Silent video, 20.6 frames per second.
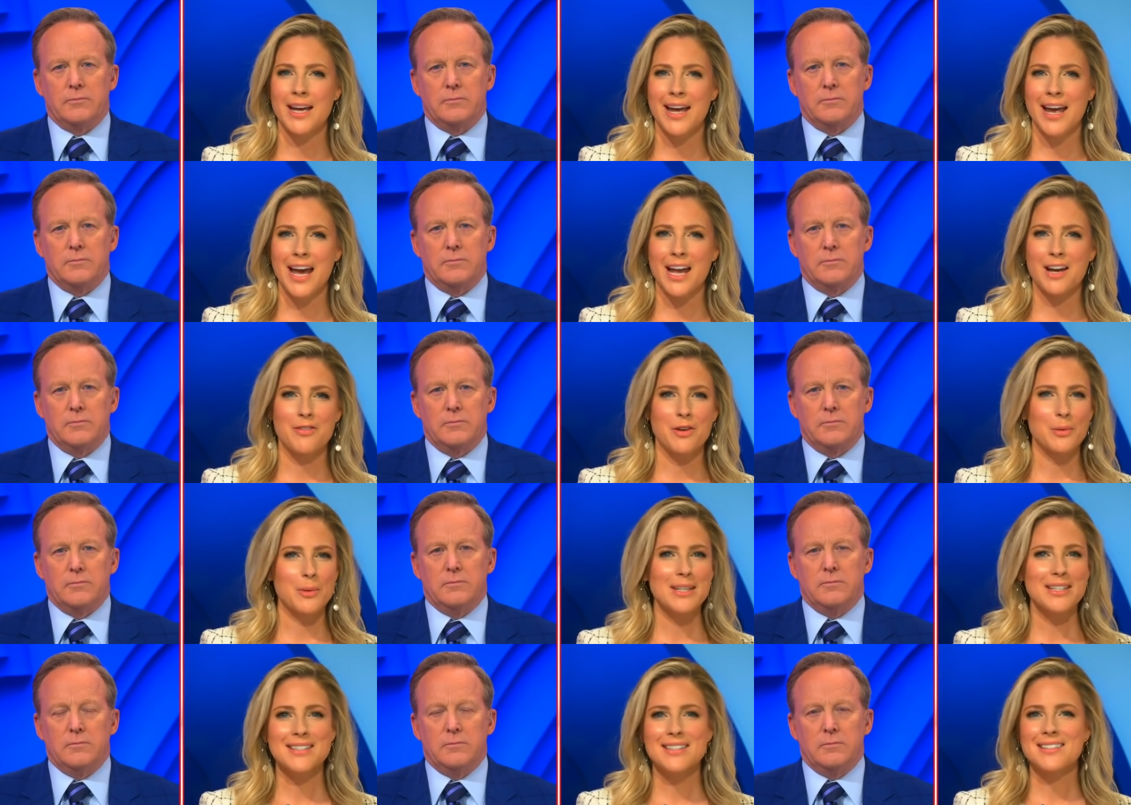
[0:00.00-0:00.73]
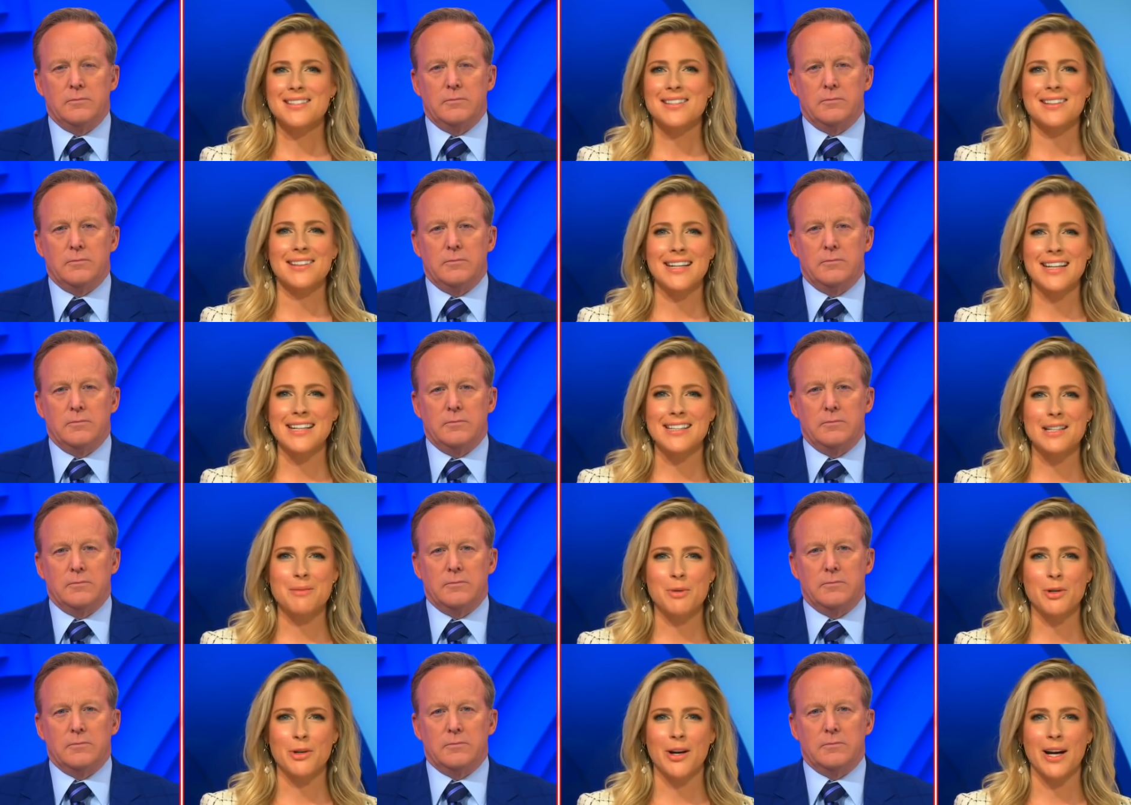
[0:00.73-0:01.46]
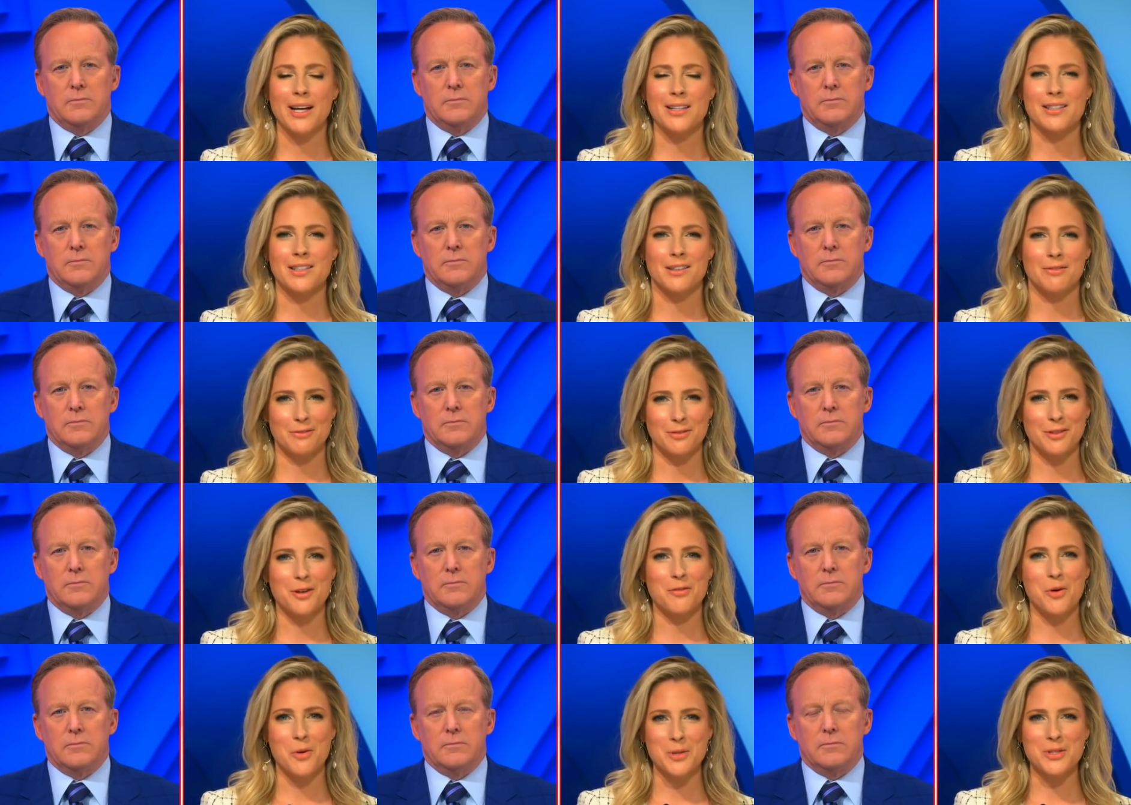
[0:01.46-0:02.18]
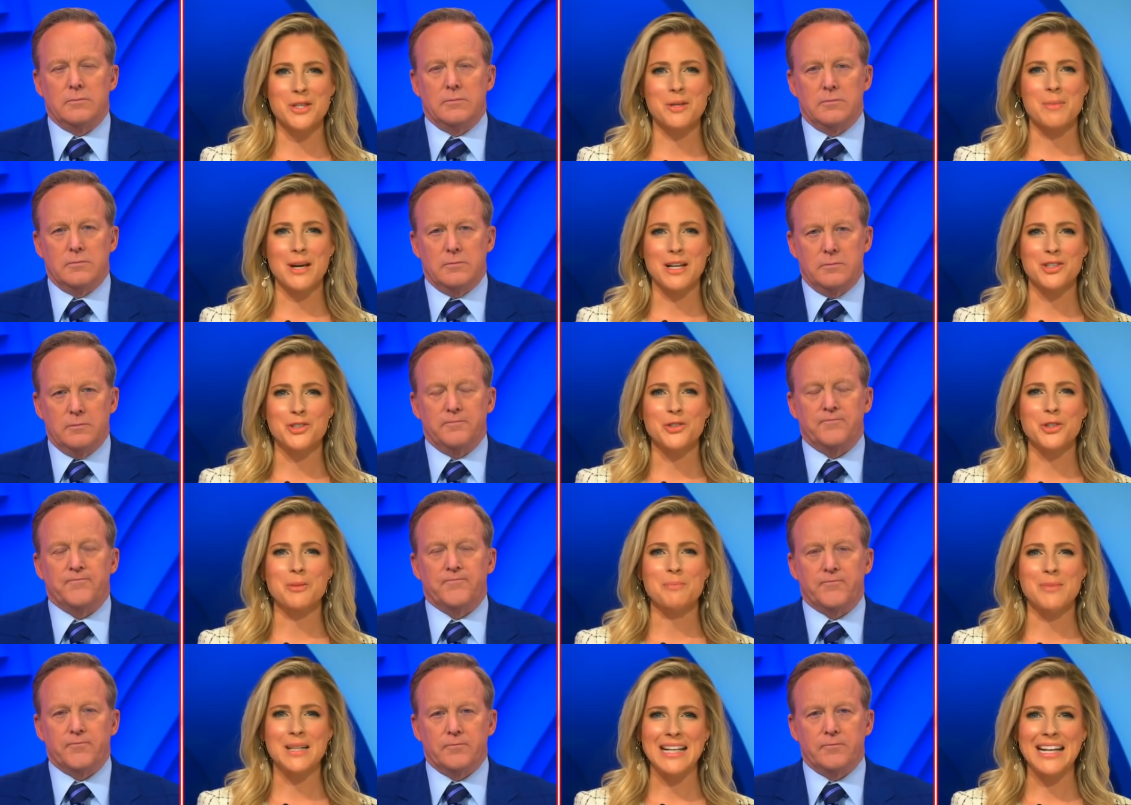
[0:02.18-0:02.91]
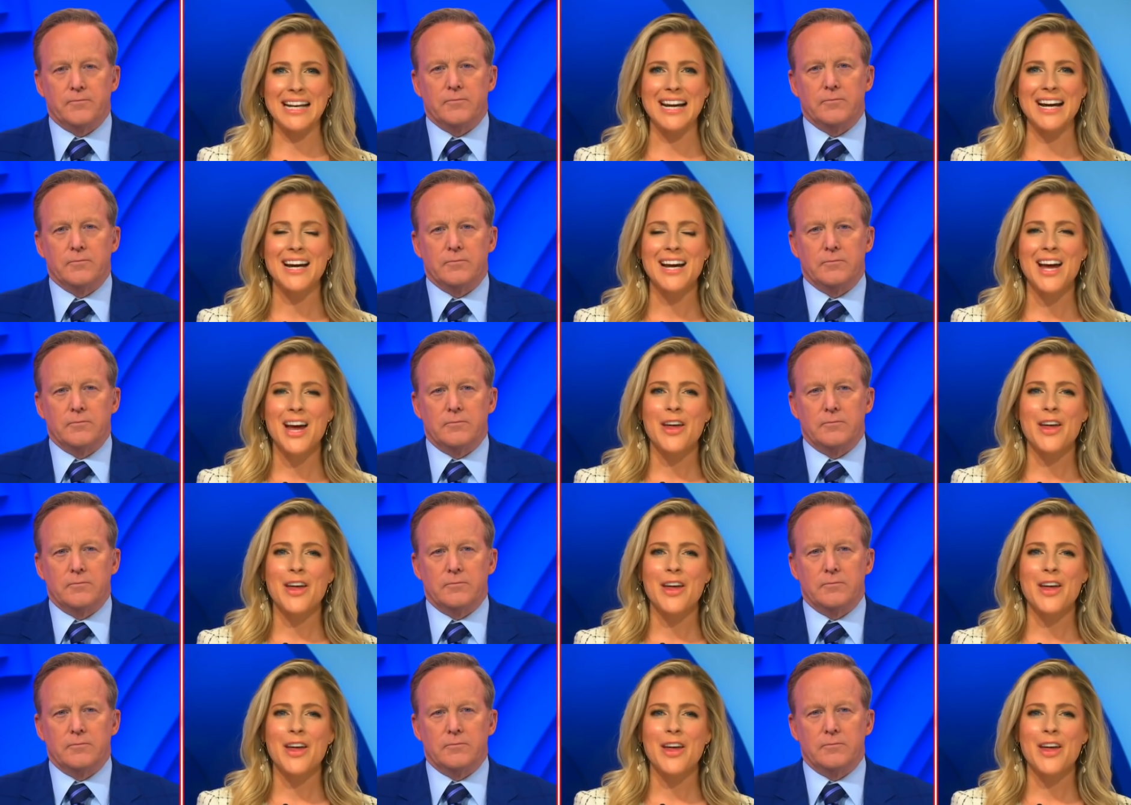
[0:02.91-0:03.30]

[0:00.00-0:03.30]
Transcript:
Speaker 1: And if you listen to leading Democrats and, of, of course, the mainstream media,